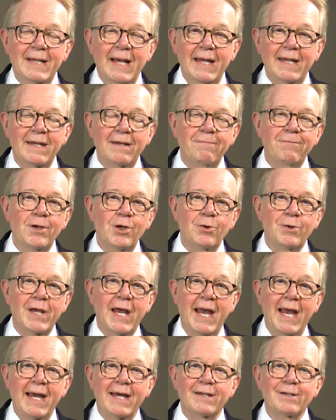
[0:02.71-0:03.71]
And if you
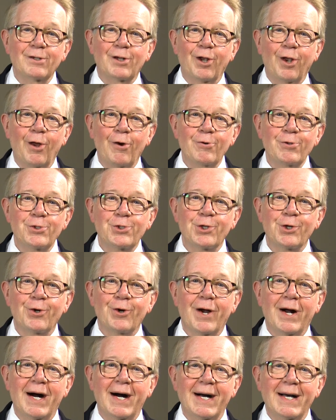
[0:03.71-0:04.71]
can, close
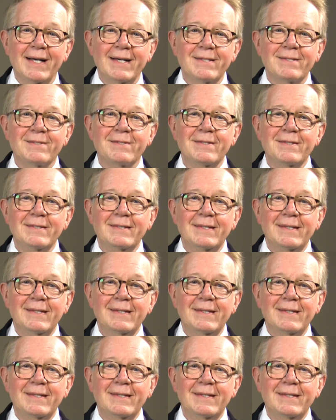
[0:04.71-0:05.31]
your eyes